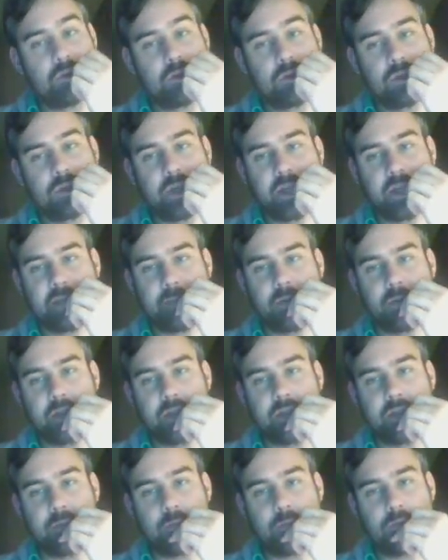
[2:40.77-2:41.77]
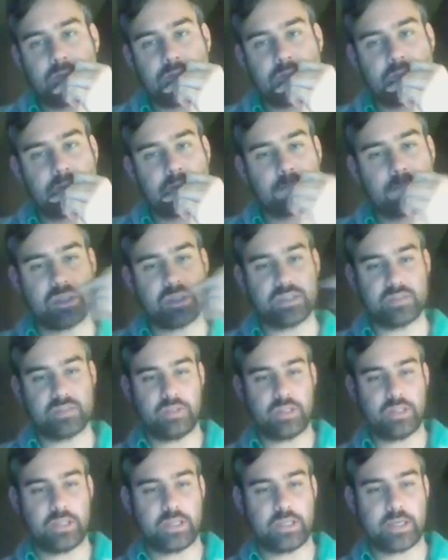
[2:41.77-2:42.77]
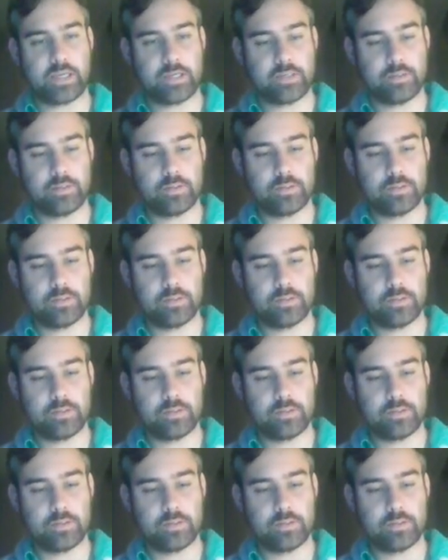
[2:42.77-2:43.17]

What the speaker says: Yeah, I'll keep the Lightning Bolt just because of Liliana